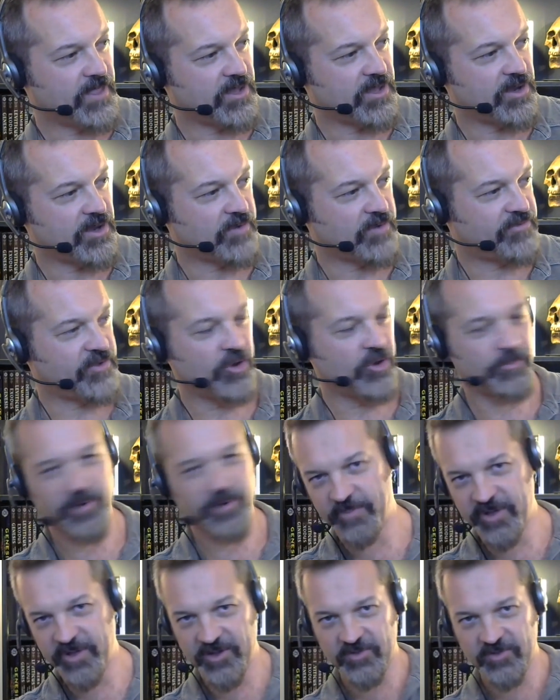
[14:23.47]
If you
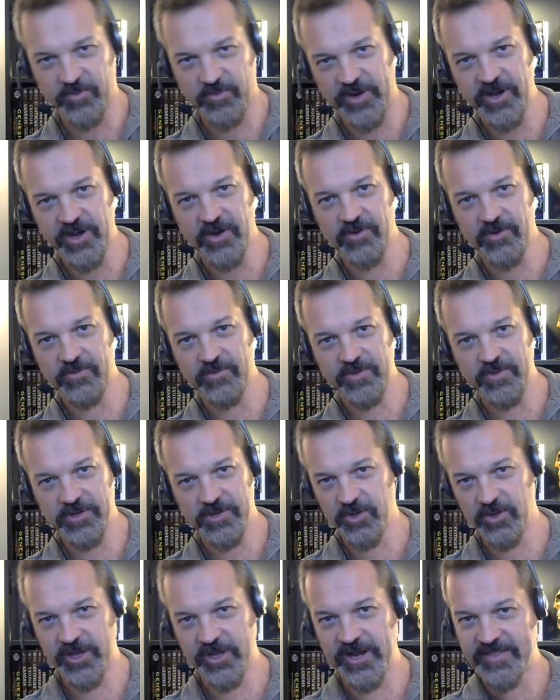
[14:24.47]
open up his window,
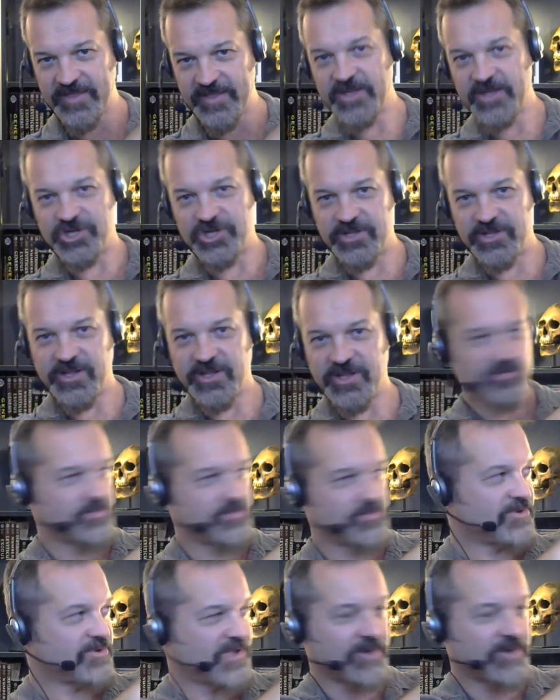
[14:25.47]
you're looking at the engine. The
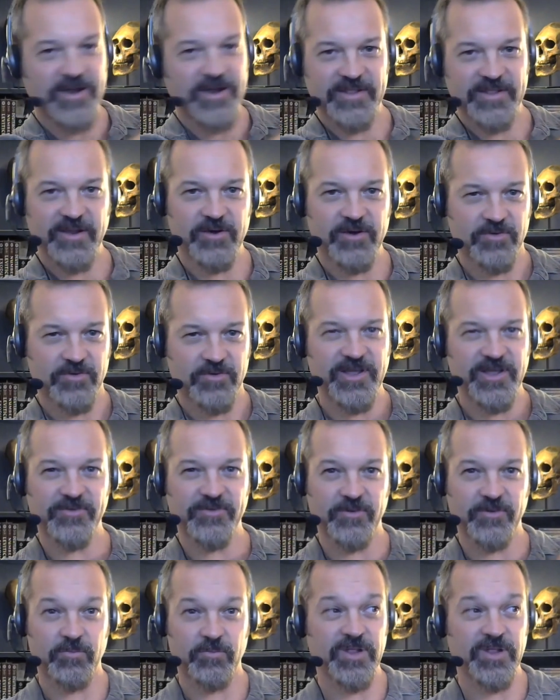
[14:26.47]
engine was like right there. So it was
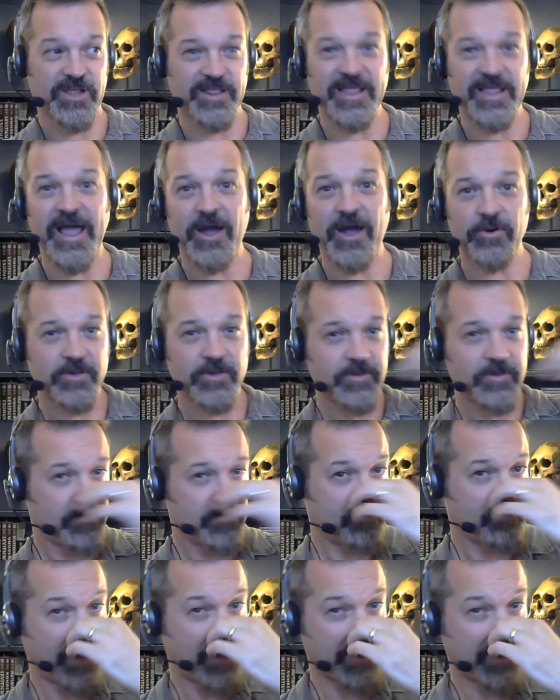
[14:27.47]
actually really loud
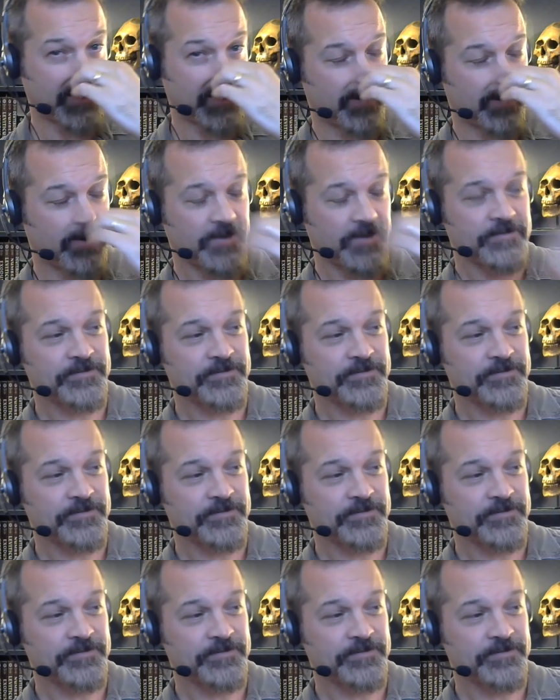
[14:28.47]
back there.